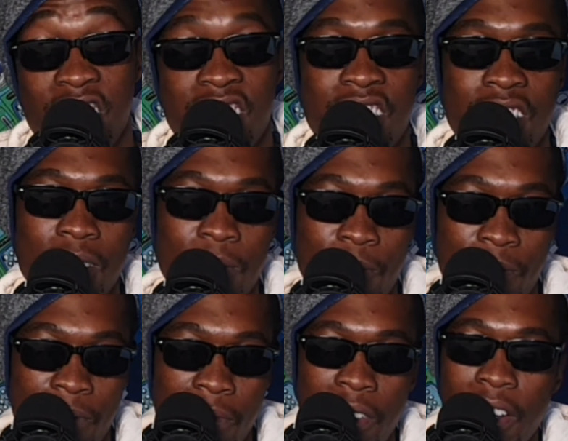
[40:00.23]
PT.
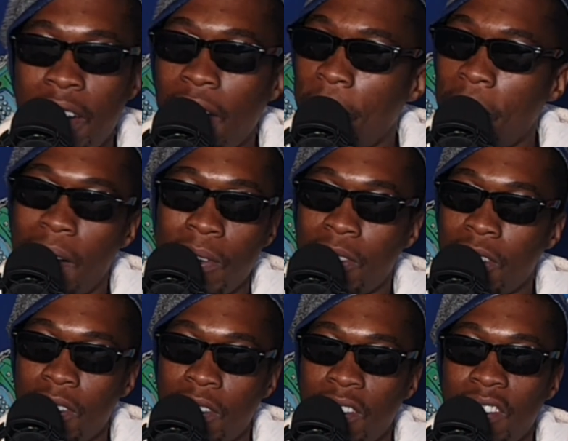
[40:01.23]
And I'm out.
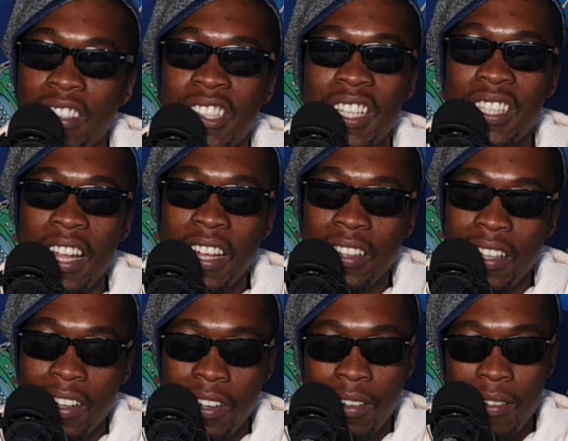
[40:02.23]
Just like
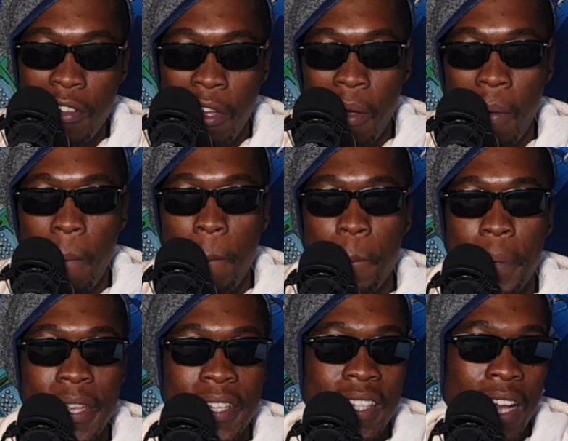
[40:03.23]
that.
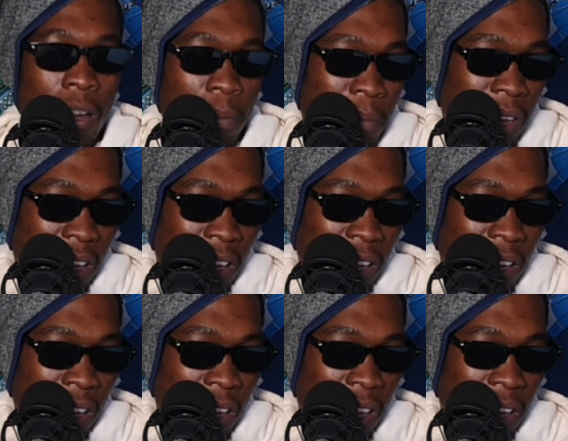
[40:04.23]
Peace out,